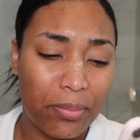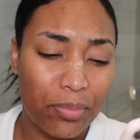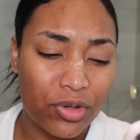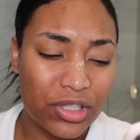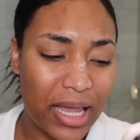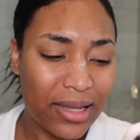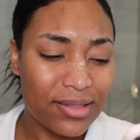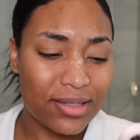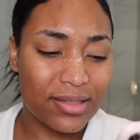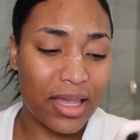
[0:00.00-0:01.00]
protects
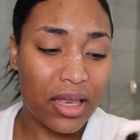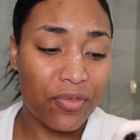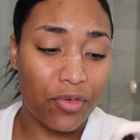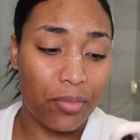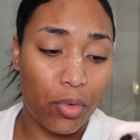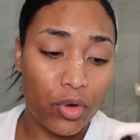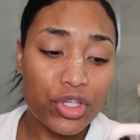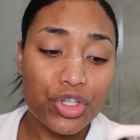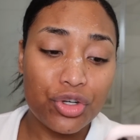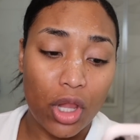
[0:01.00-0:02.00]
the skin from
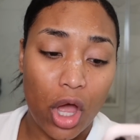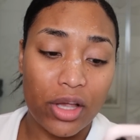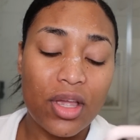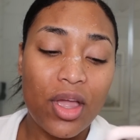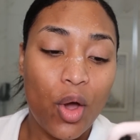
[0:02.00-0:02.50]
moisture loss